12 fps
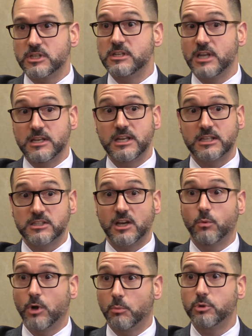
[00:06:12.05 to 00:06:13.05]
And
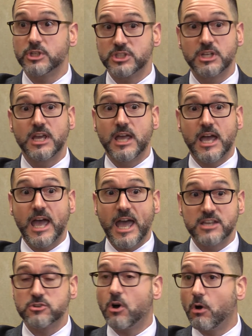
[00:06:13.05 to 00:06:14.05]
NexCare WellBridge
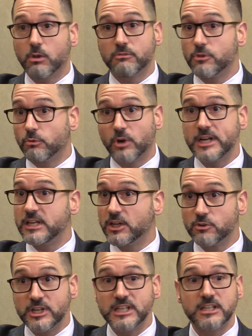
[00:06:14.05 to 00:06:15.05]
has all of the right
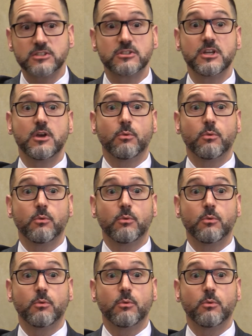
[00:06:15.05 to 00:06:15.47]
ingredients